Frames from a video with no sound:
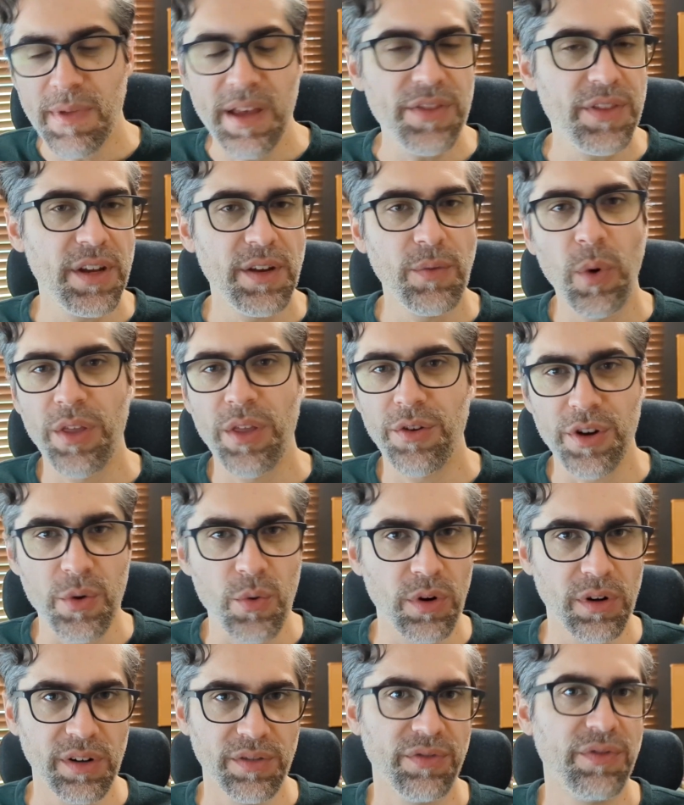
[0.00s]
that whether you
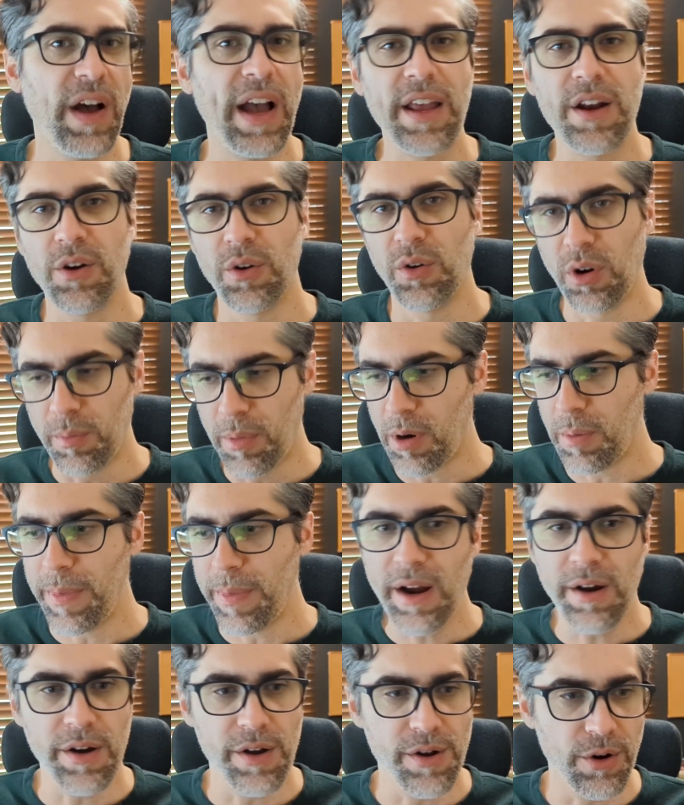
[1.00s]
were a fighter or a
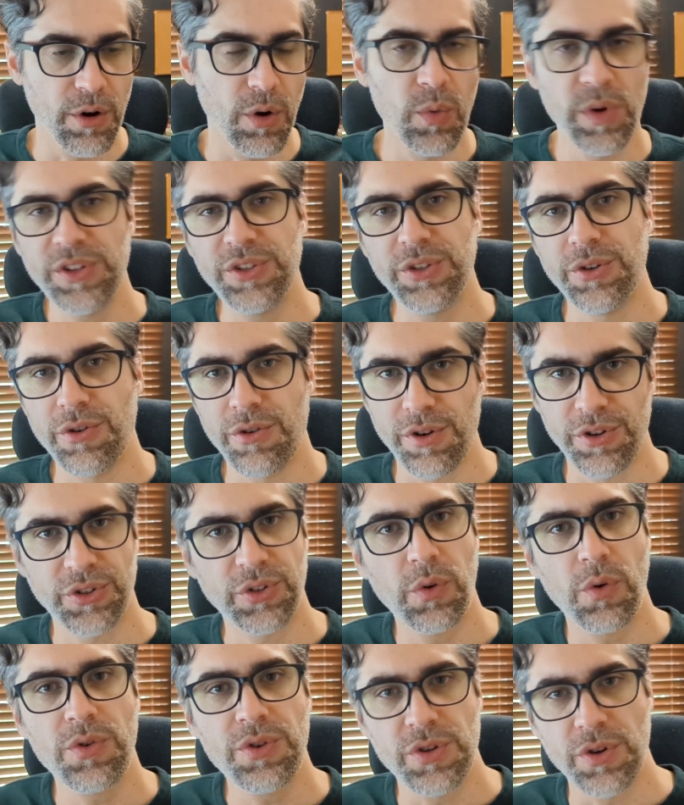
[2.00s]
barbarian or a wizard or a
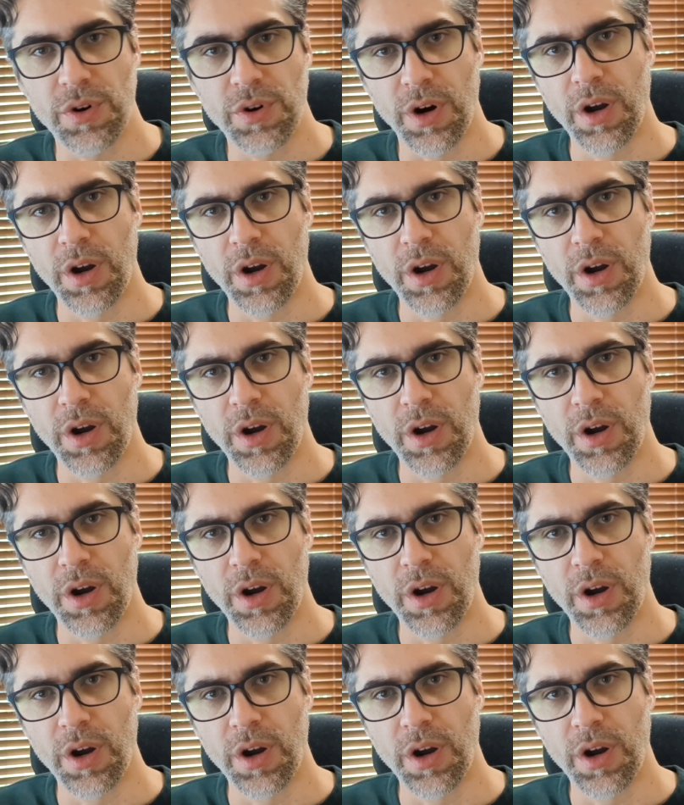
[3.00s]
sorcerer,